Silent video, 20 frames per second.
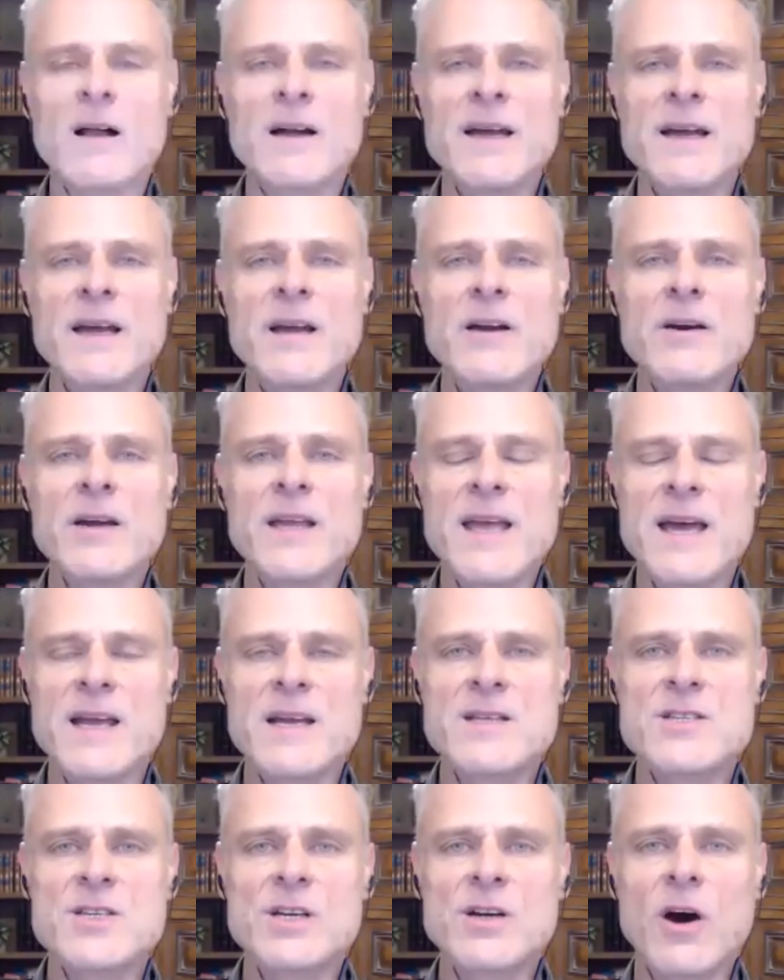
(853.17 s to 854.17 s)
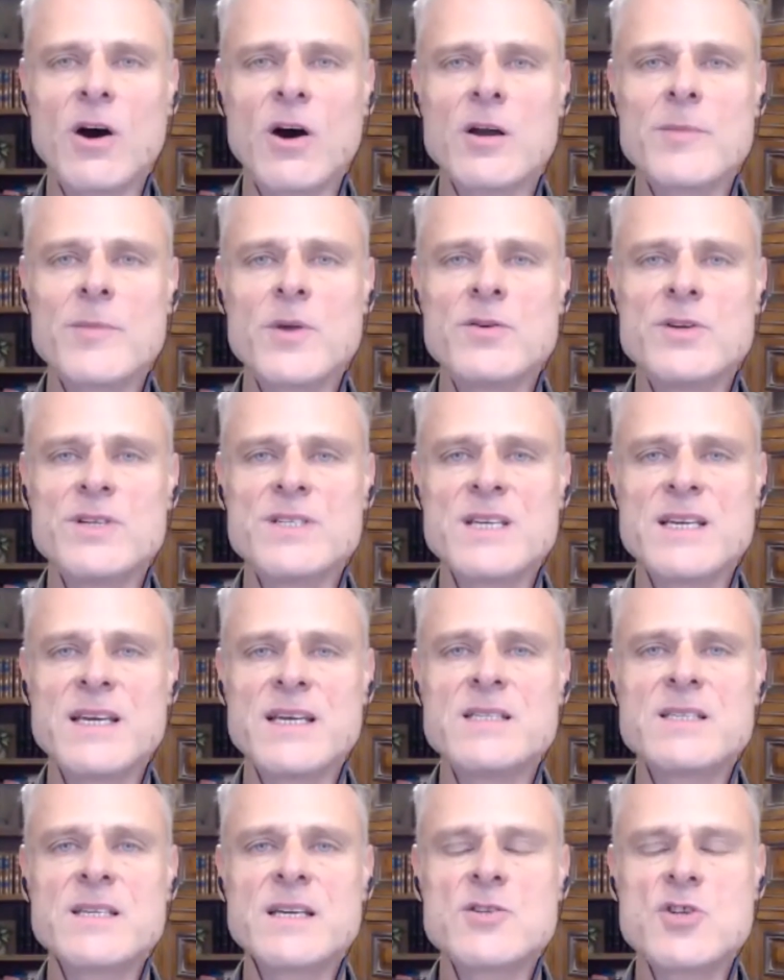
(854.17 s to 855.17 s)
here again, it's an autoimmune
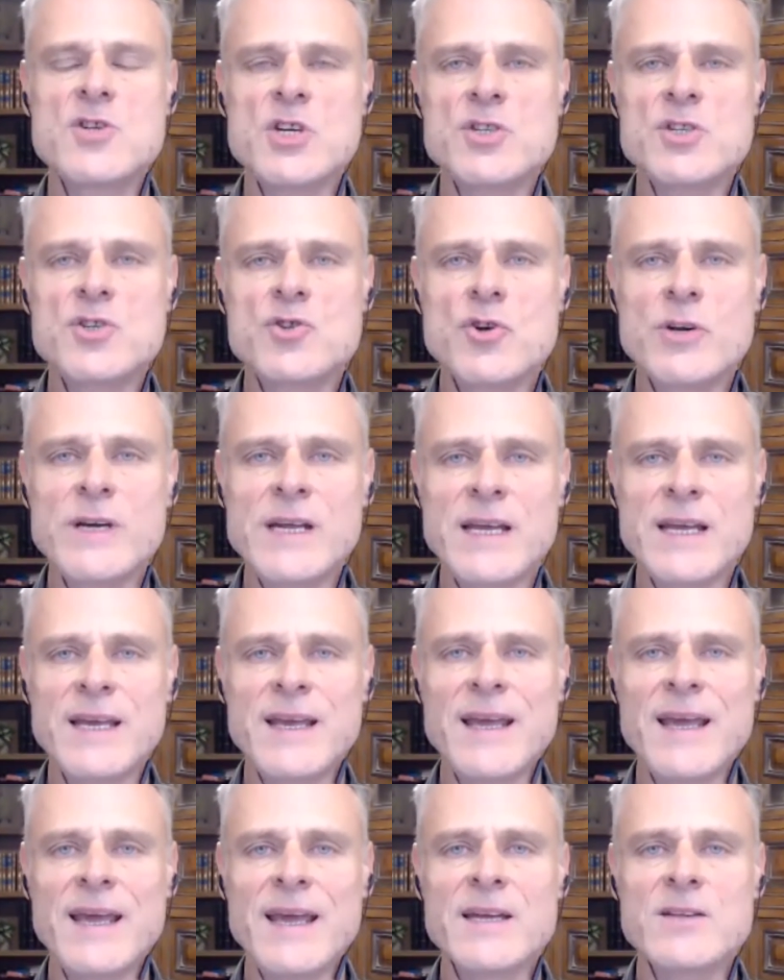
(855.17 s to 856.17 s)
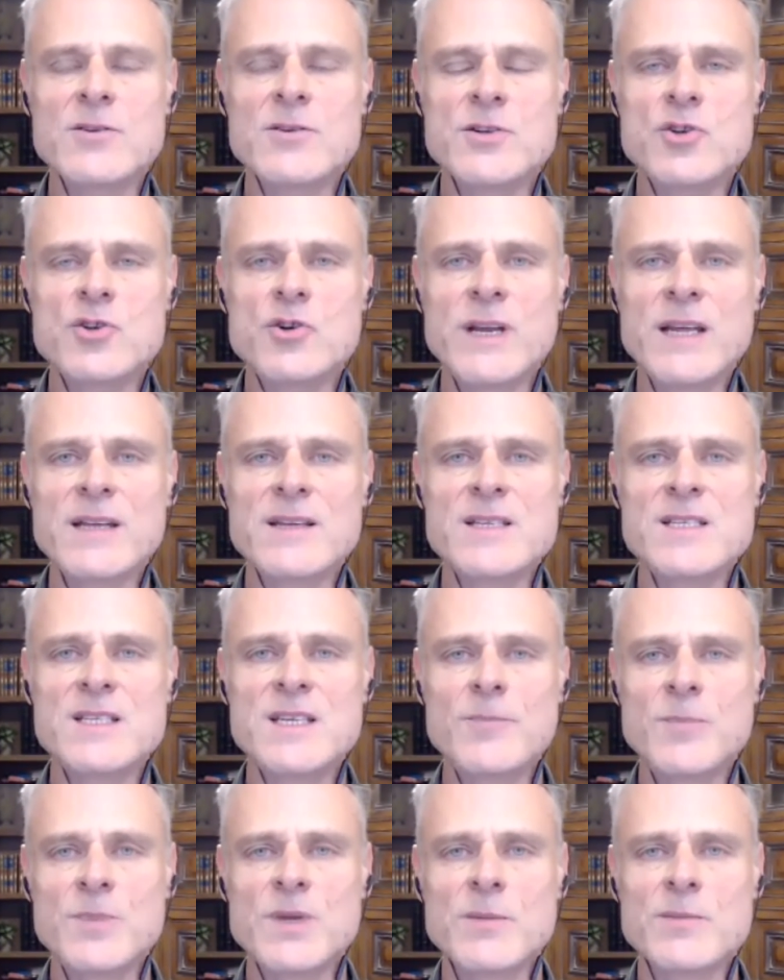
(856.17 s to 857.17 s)
disease, and just treating it or treating the
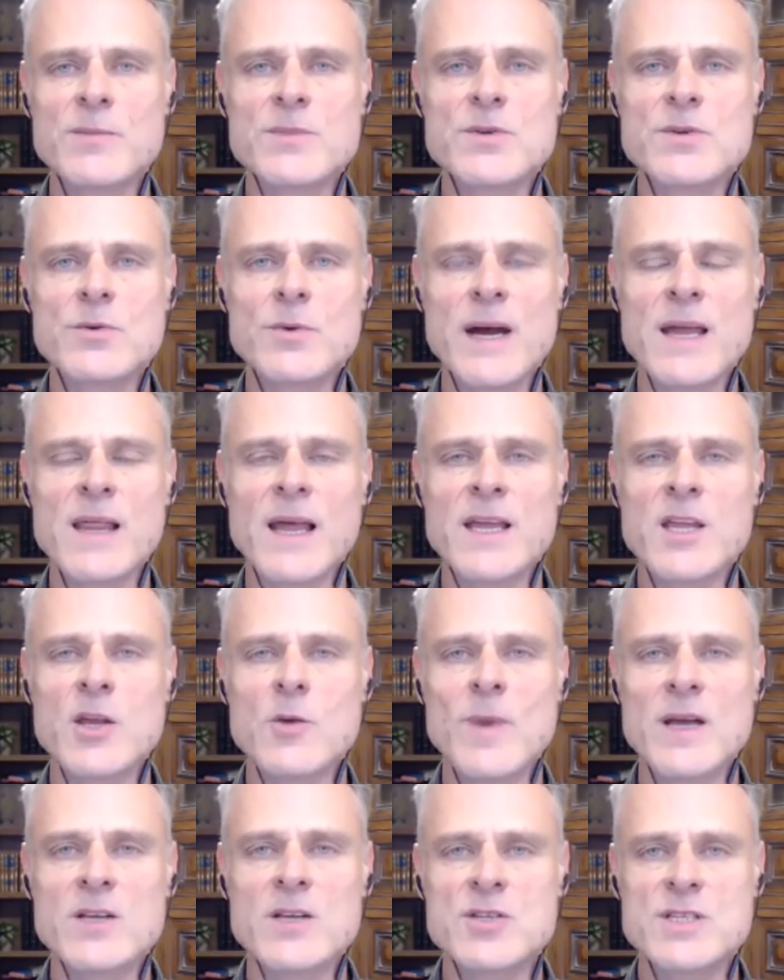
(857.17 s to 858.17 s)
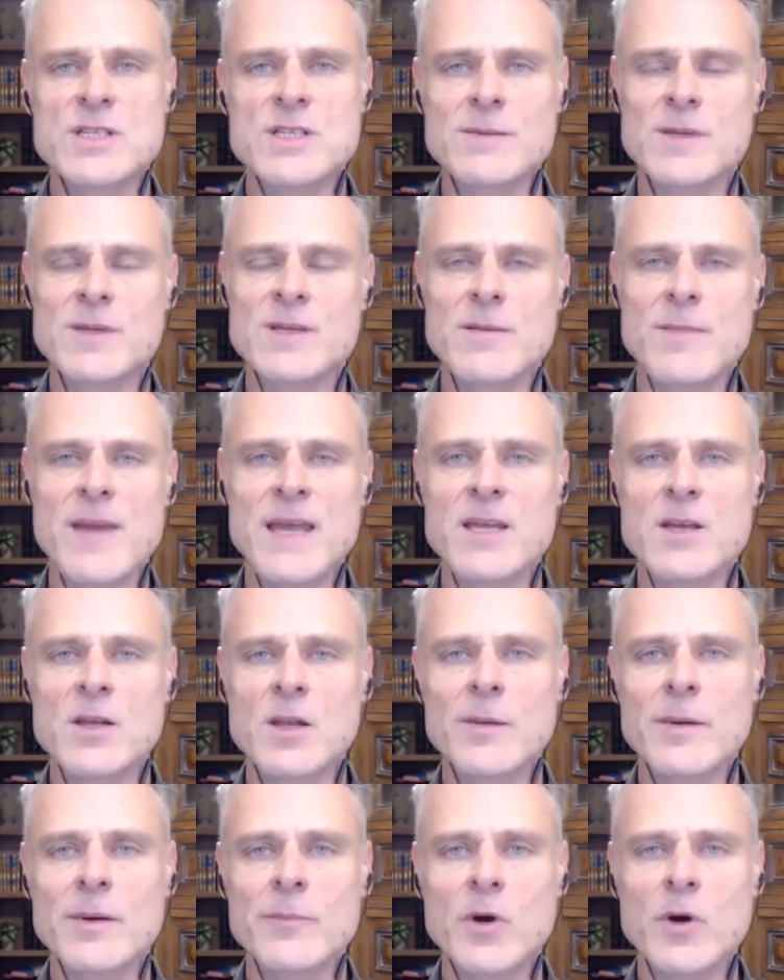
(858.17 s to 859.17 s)
symptoms, right, like you mentioned, something to make you a
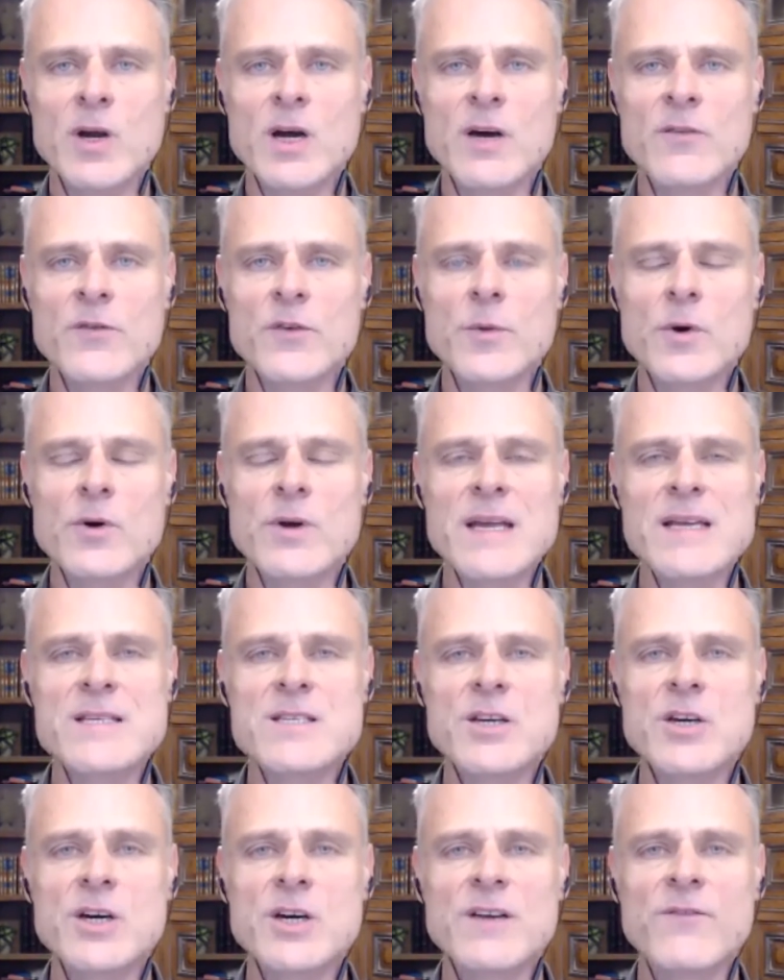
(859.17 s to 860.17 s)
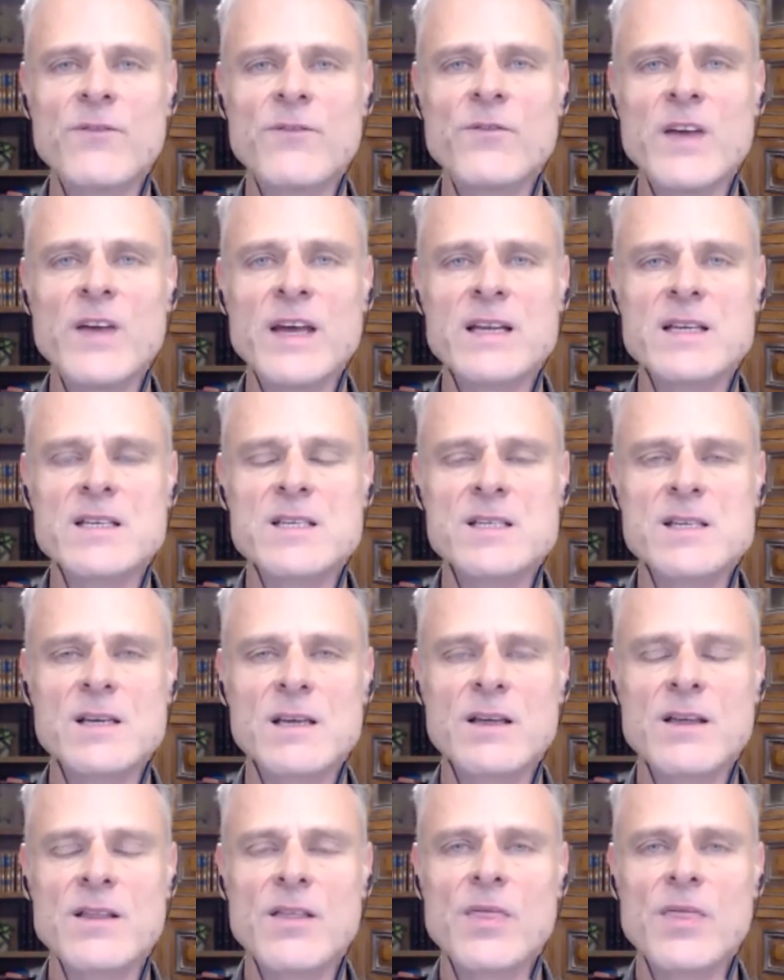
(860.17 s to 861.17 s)
little bit more comfortable, isn't going to fix
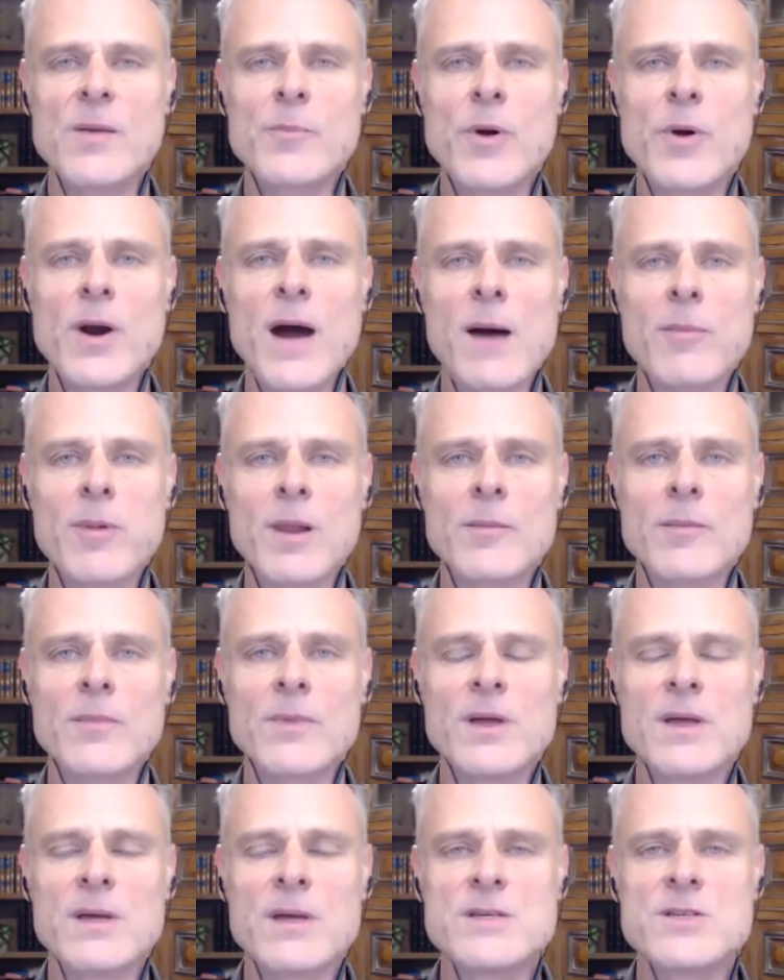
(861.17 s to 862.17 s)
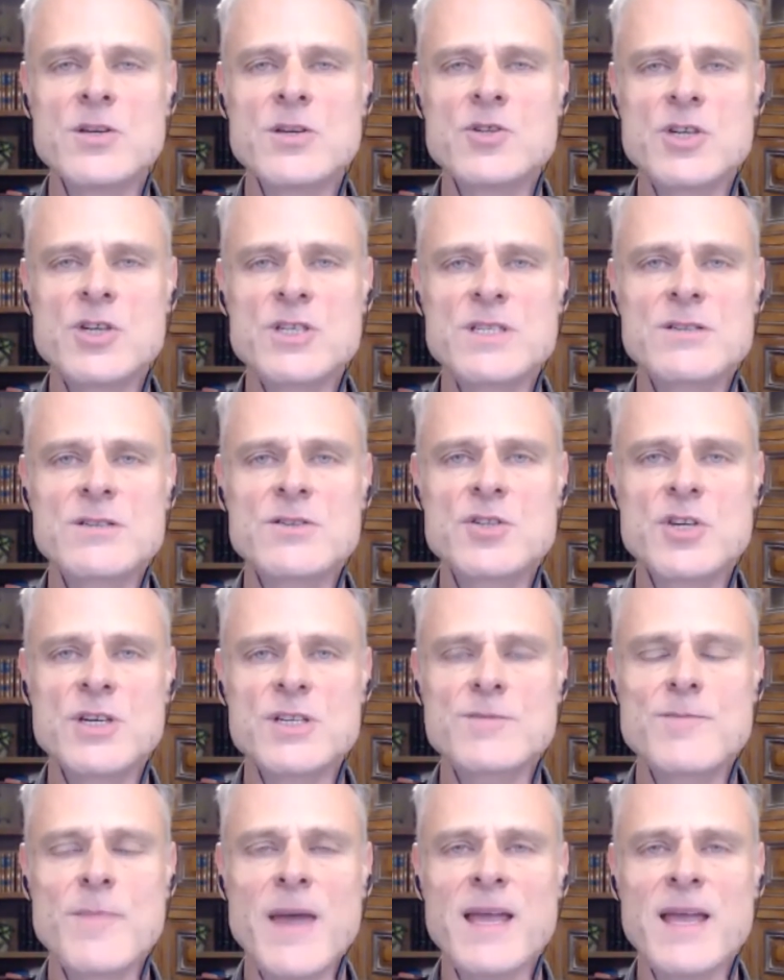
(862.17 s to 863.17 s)
the problem. So
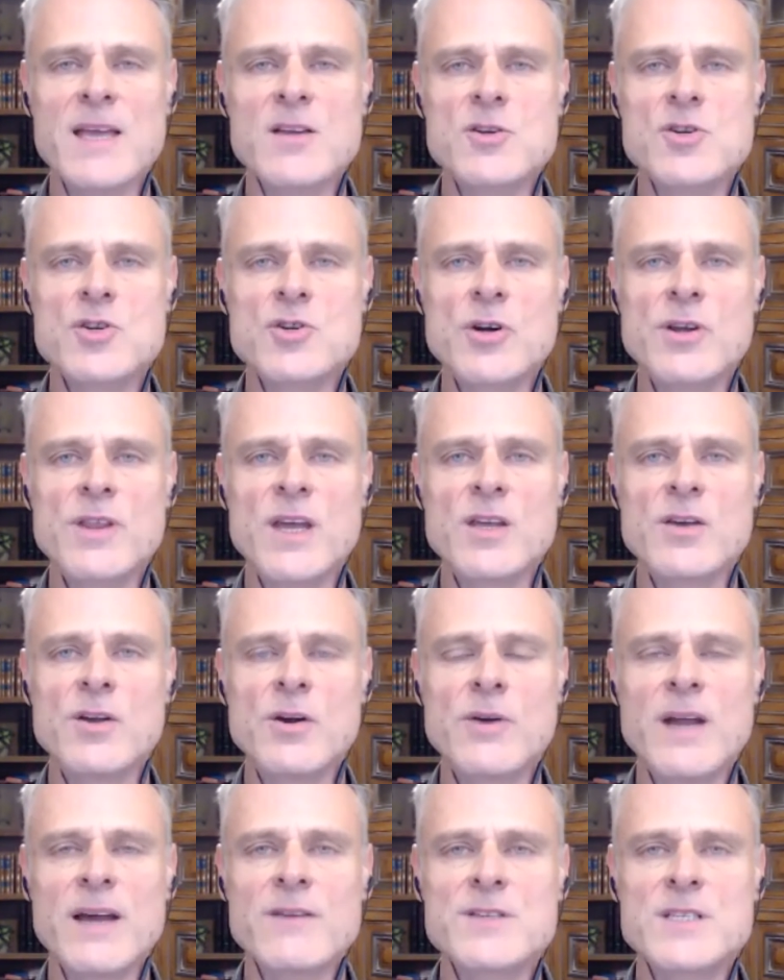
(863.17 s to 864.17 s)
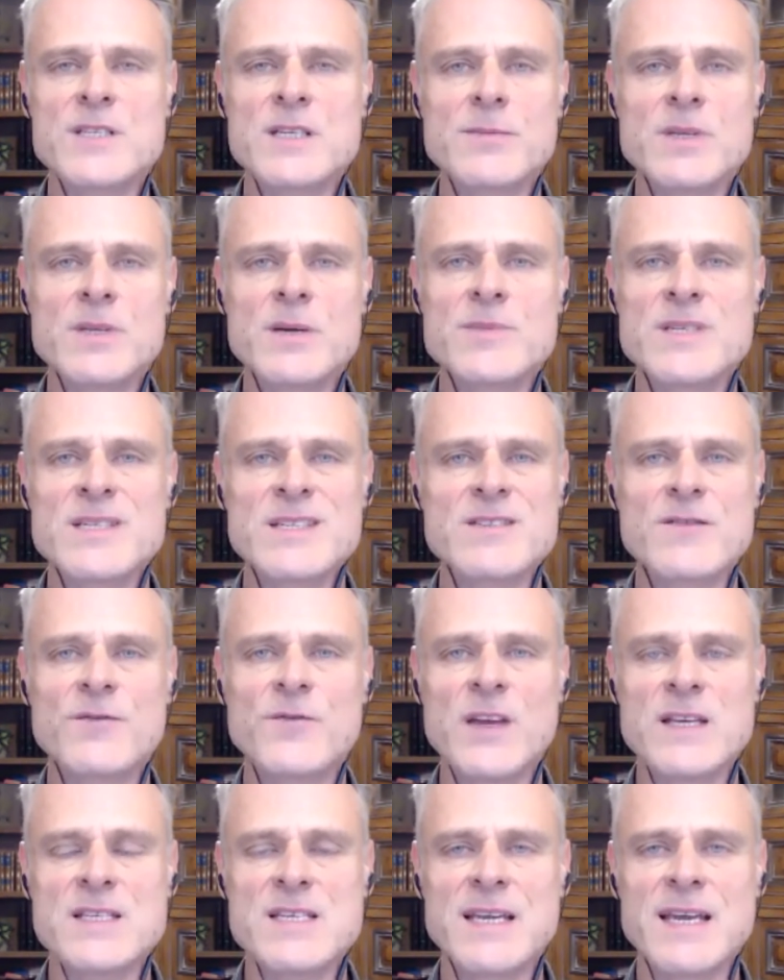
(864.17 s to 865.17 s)
just making sure that you don't have symptoms isn't
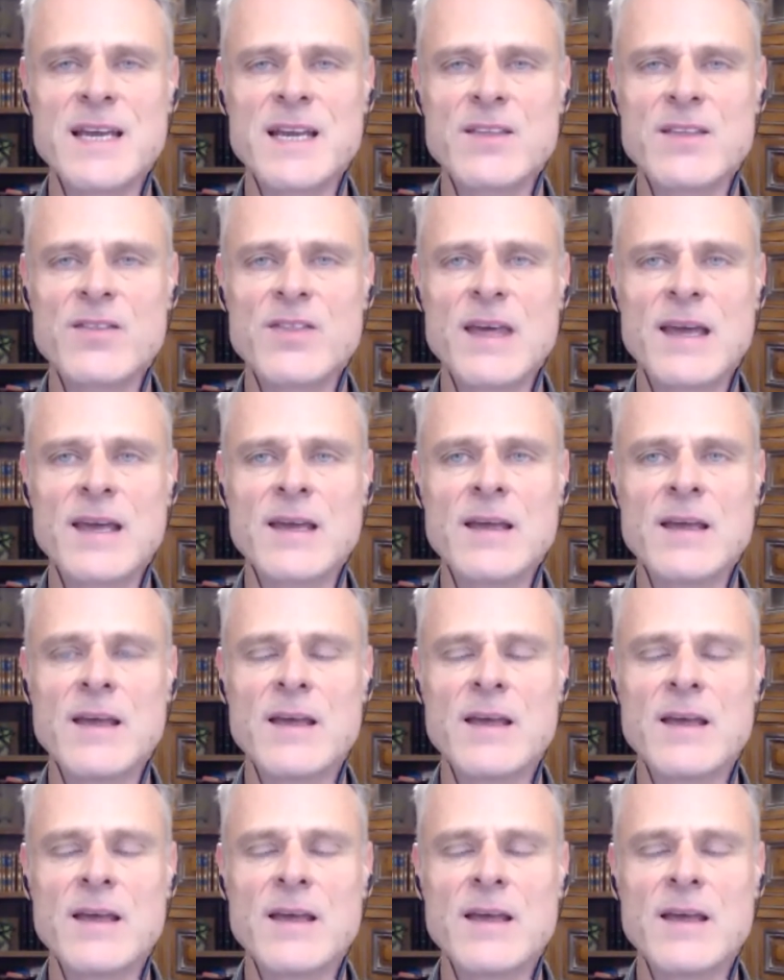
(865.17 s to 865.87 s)
fixing anything.